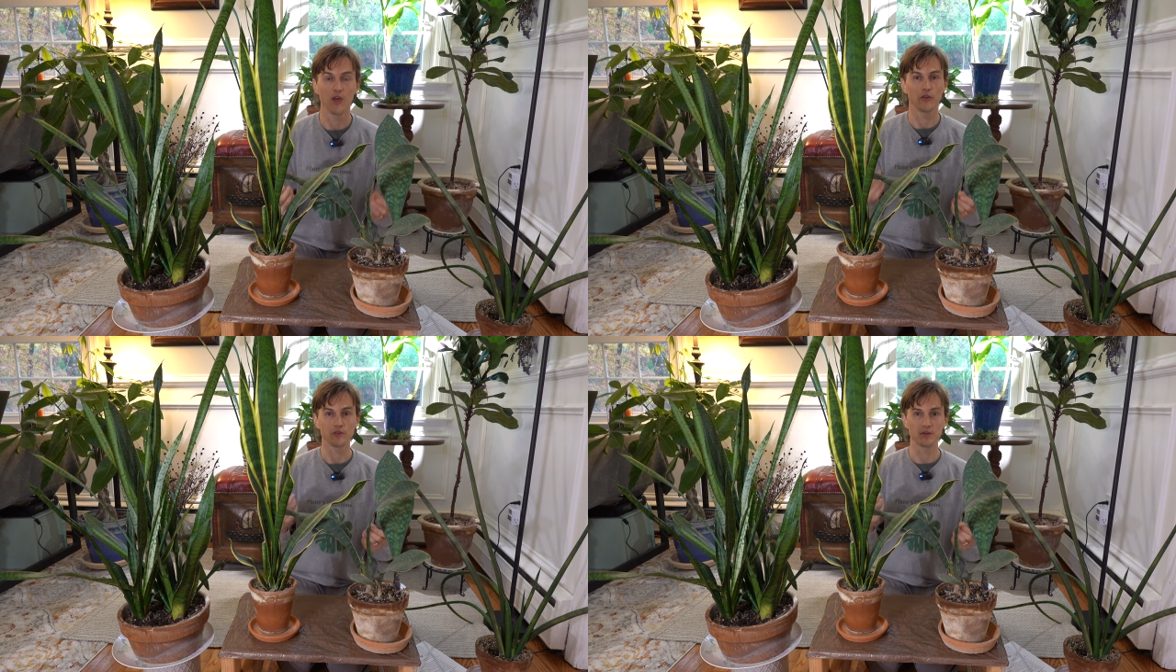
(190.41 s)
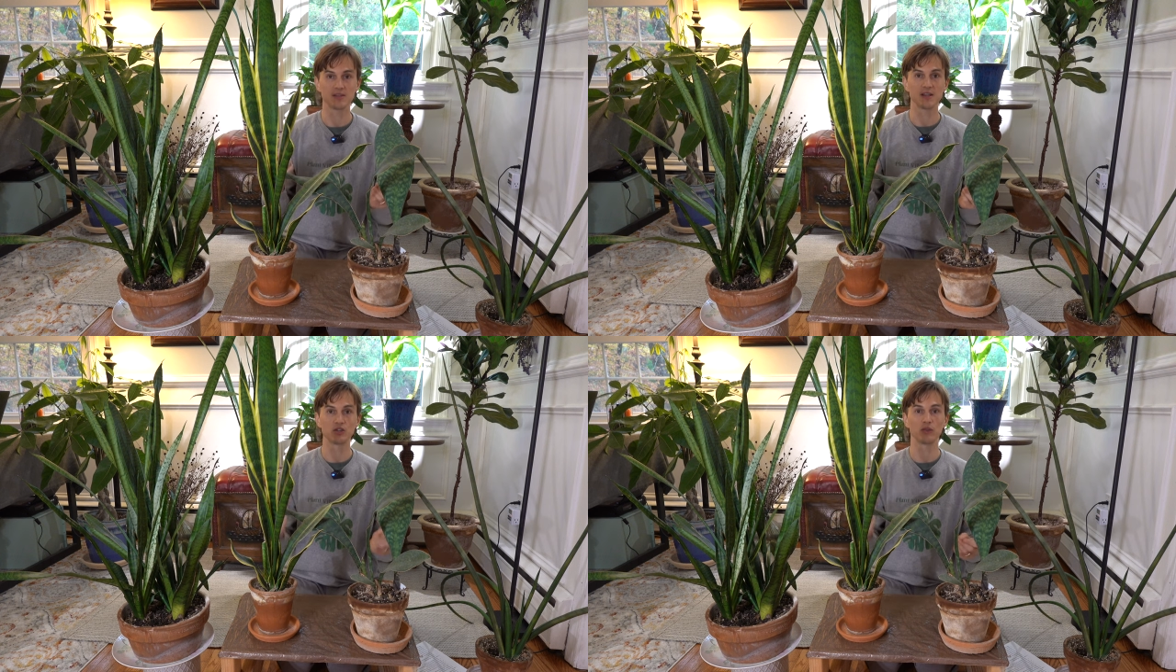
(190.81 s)
Those are
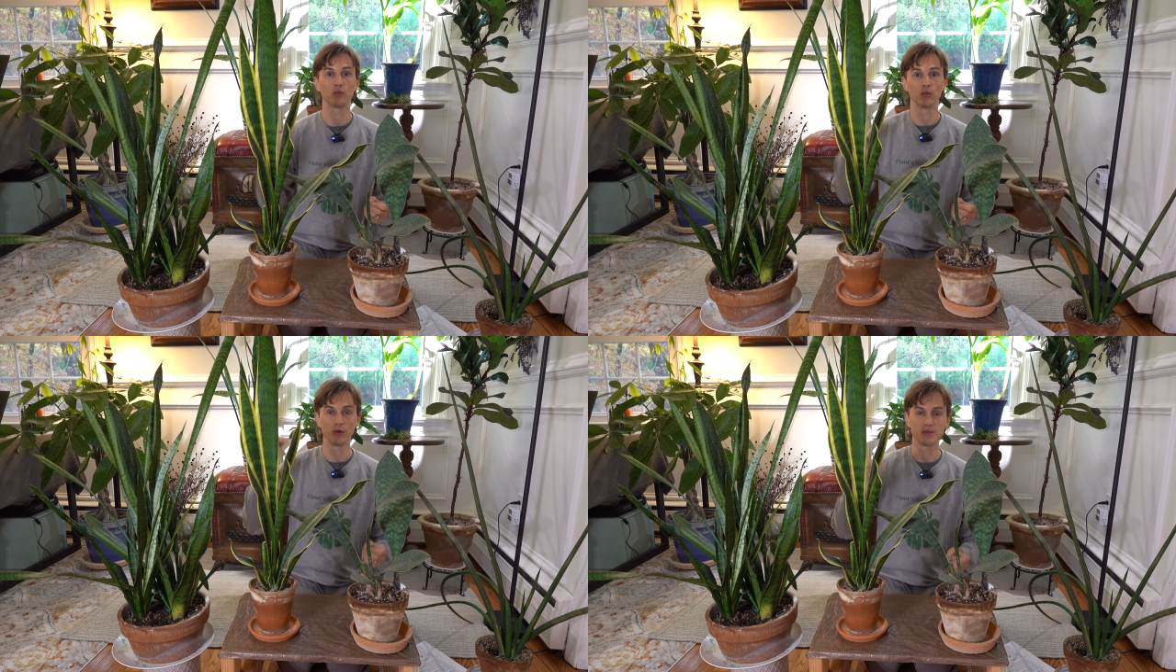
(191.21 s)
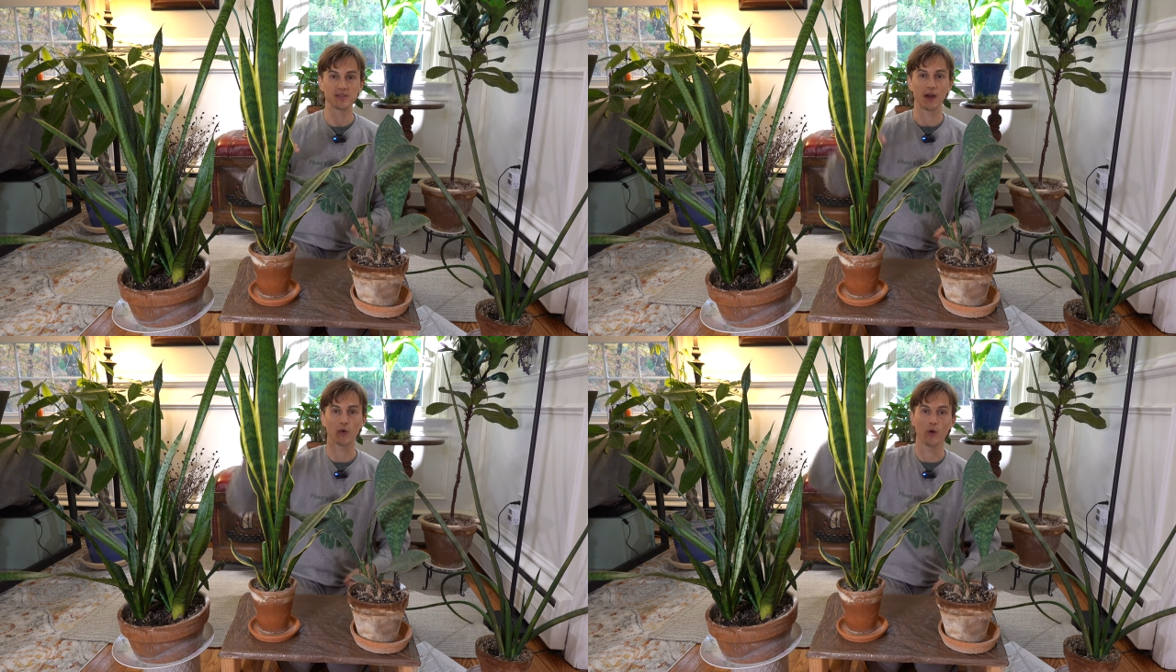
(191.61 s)
essentially roots
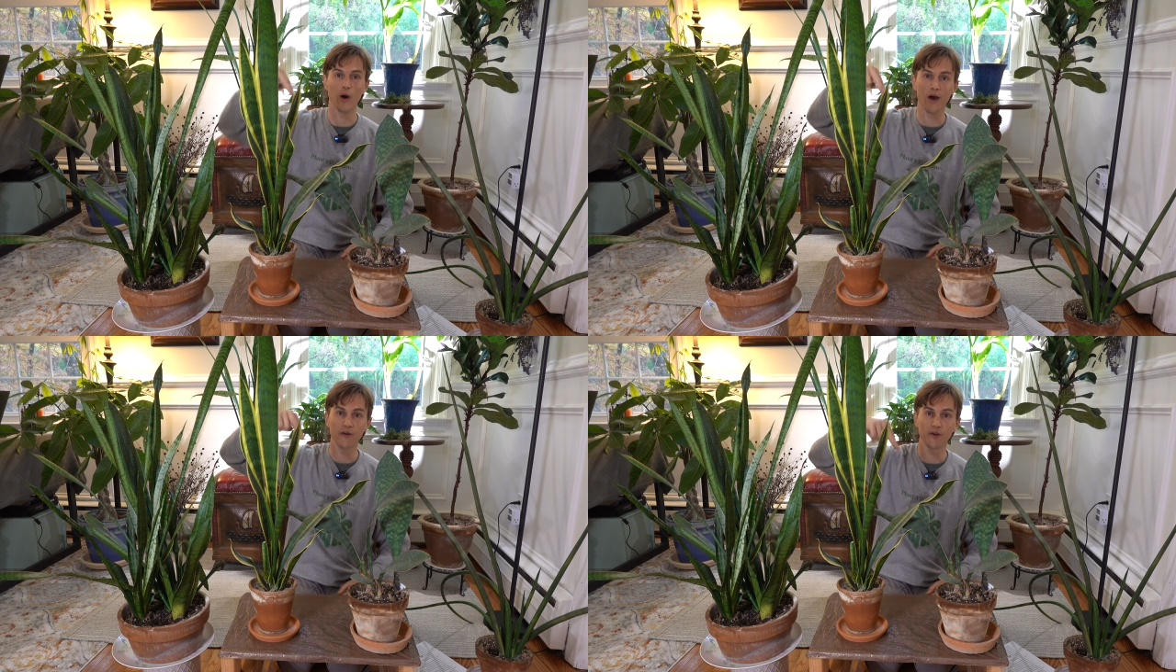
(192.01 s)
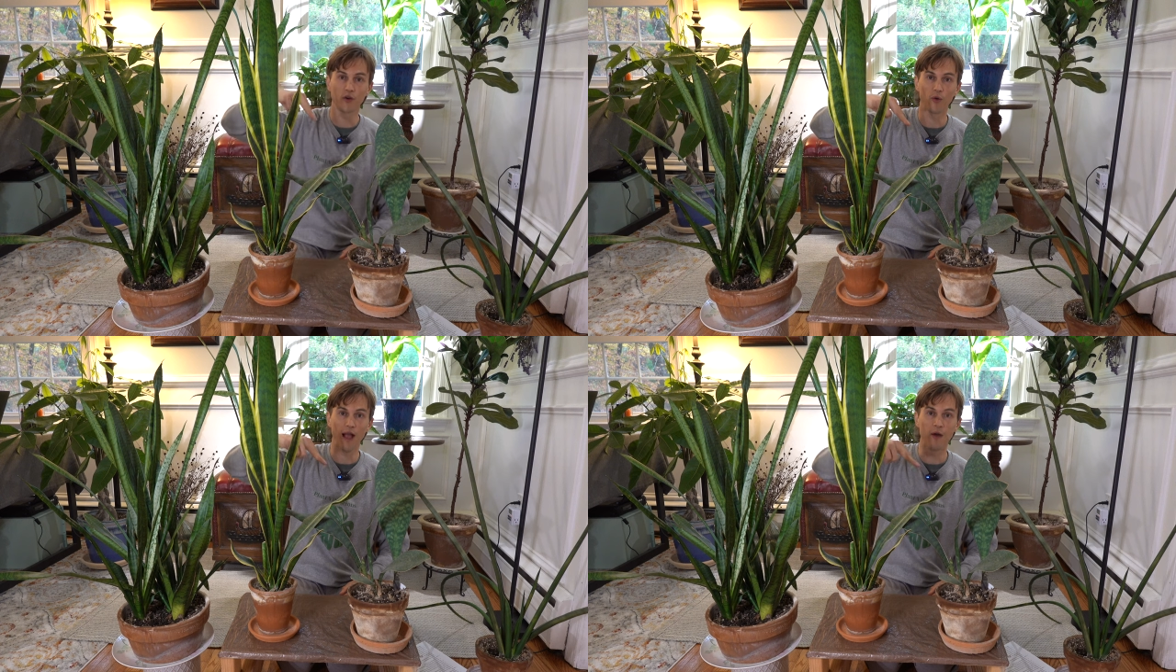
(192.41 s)
that grow
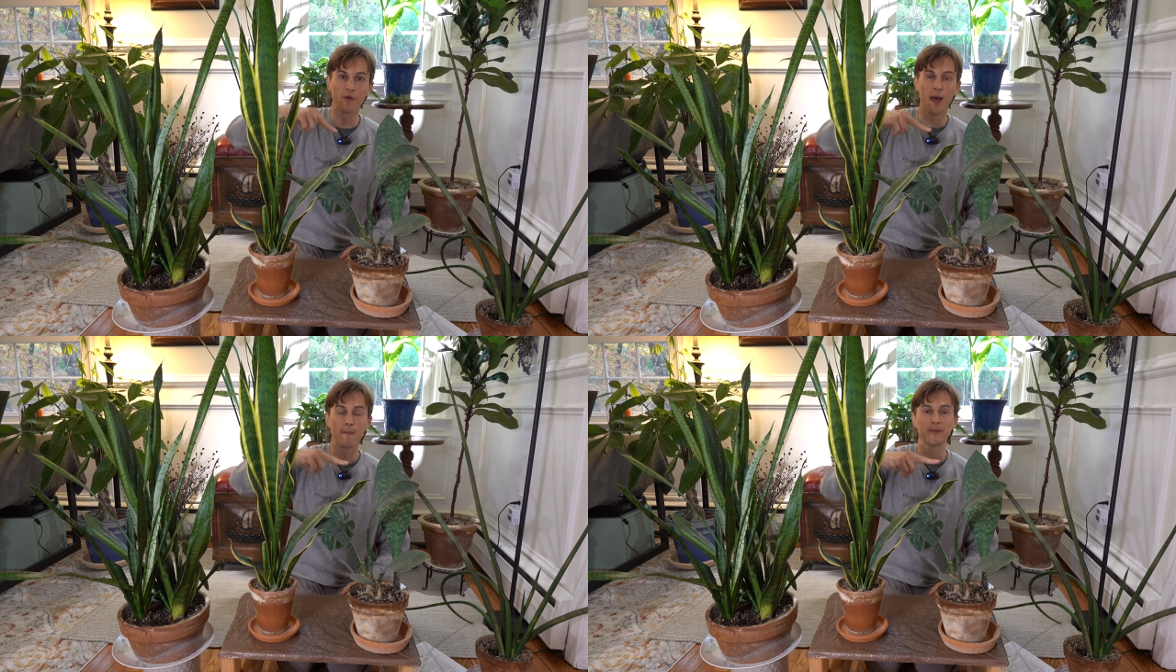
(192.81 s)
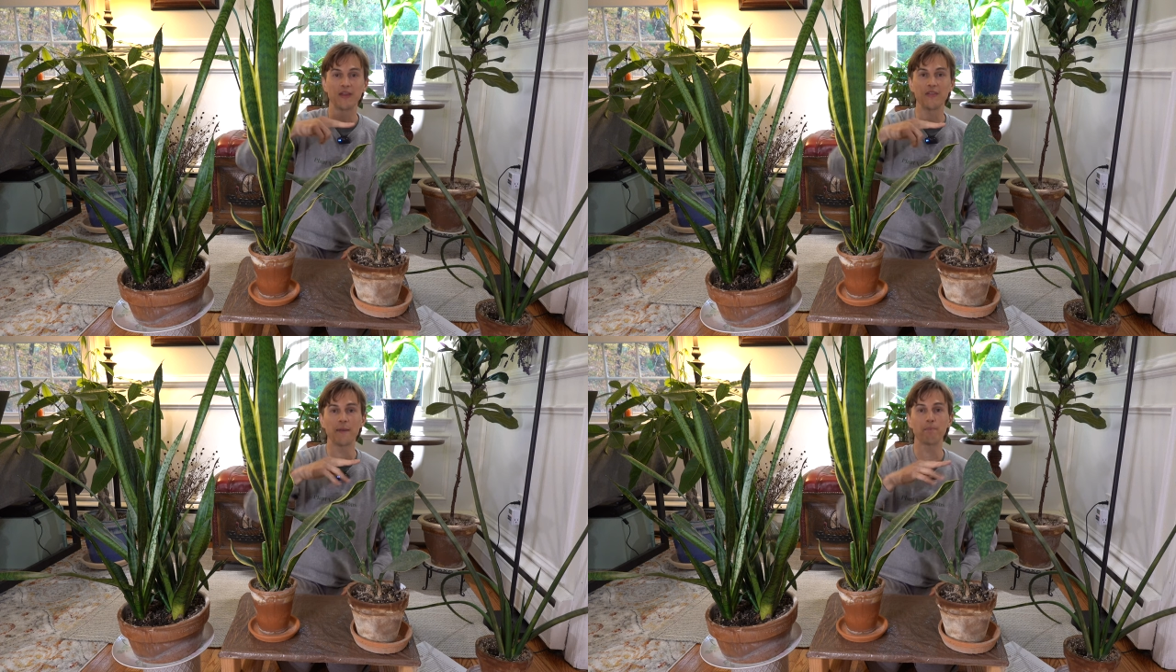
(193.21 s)
underground, but
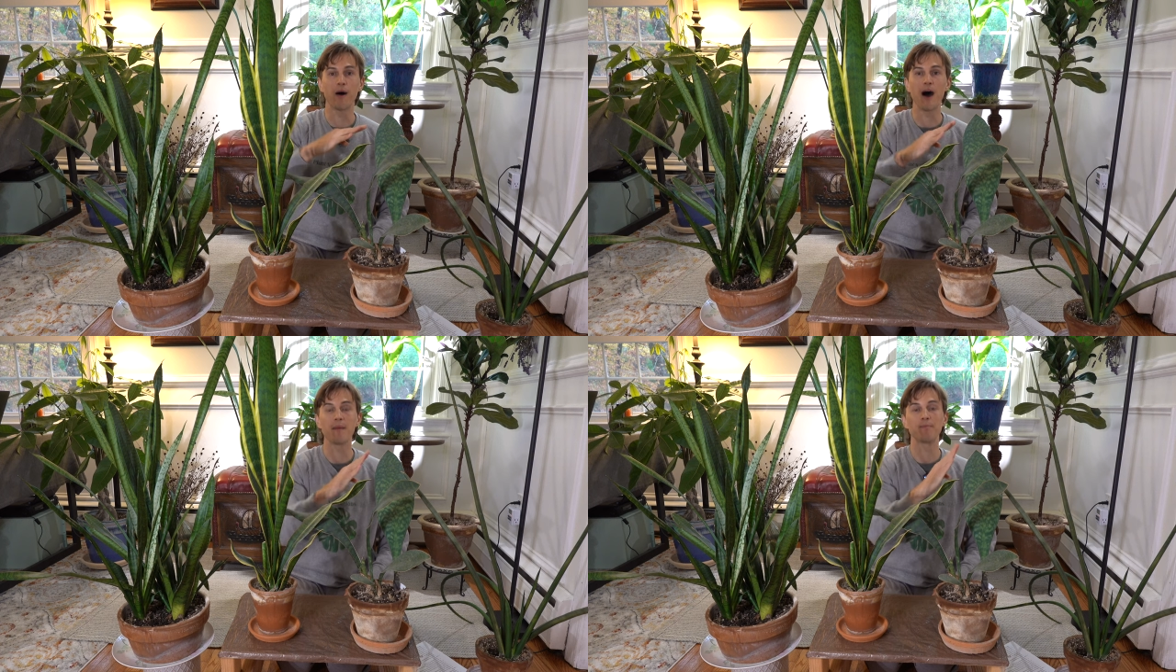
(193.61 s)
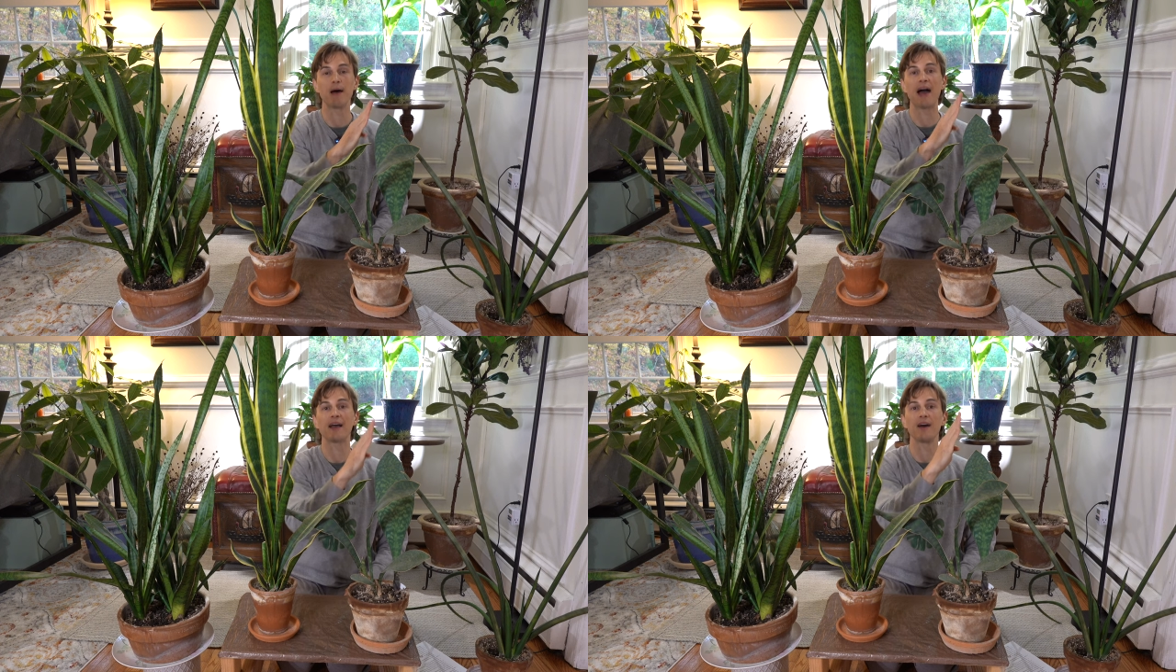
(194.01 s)
then they pop
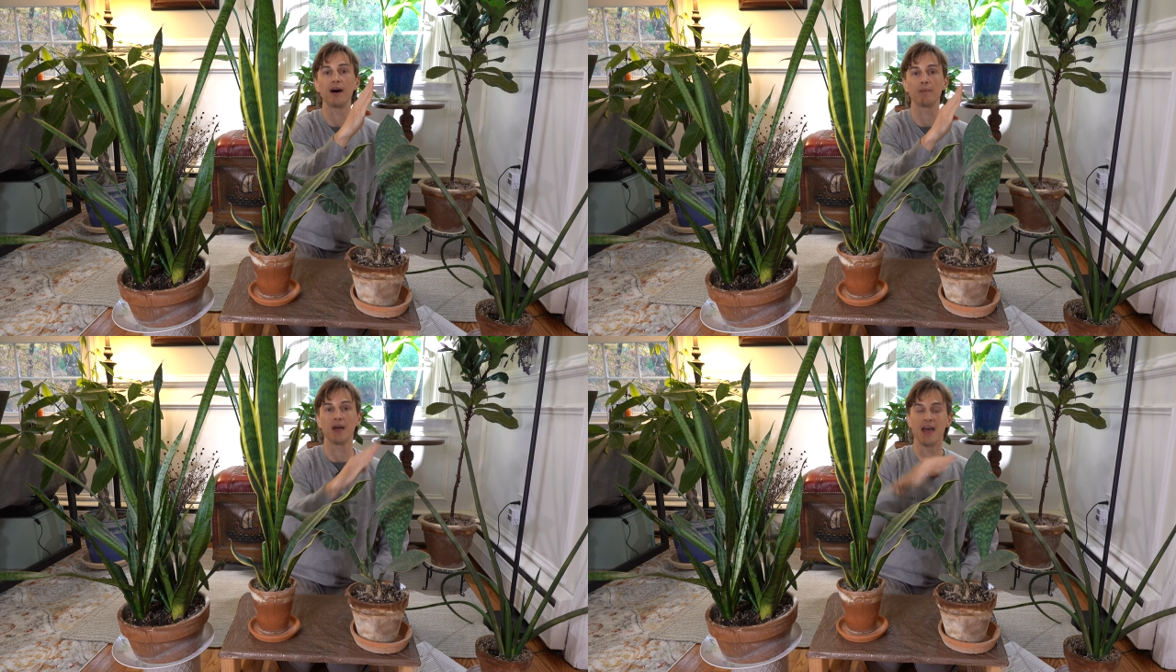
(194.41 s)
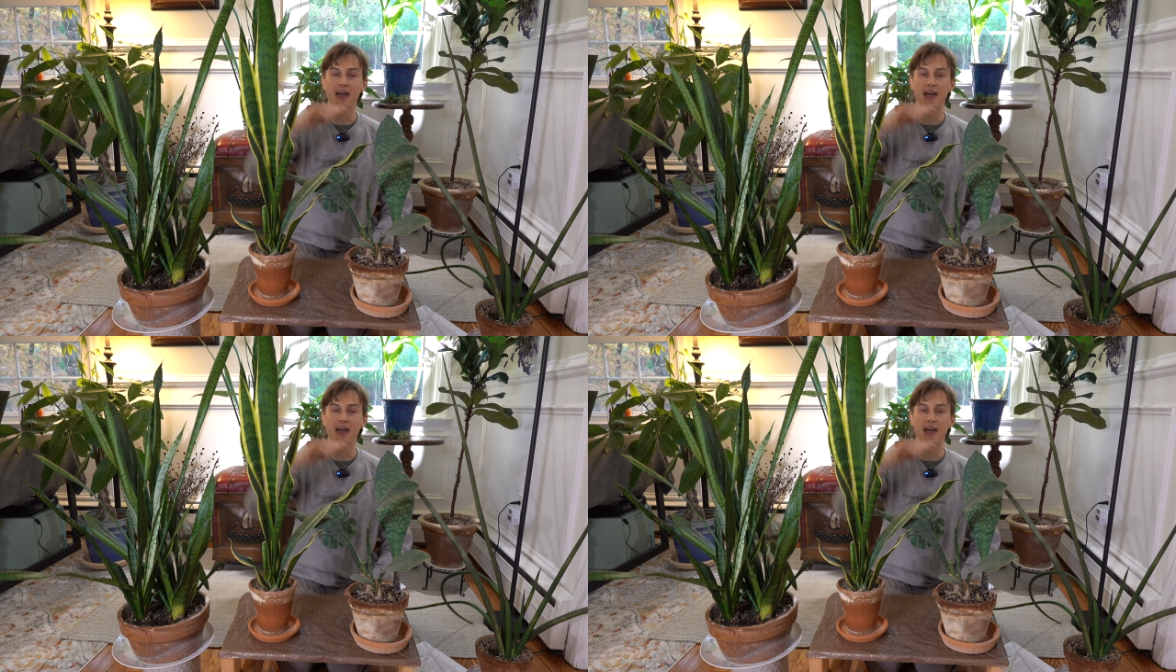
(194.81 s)
back up.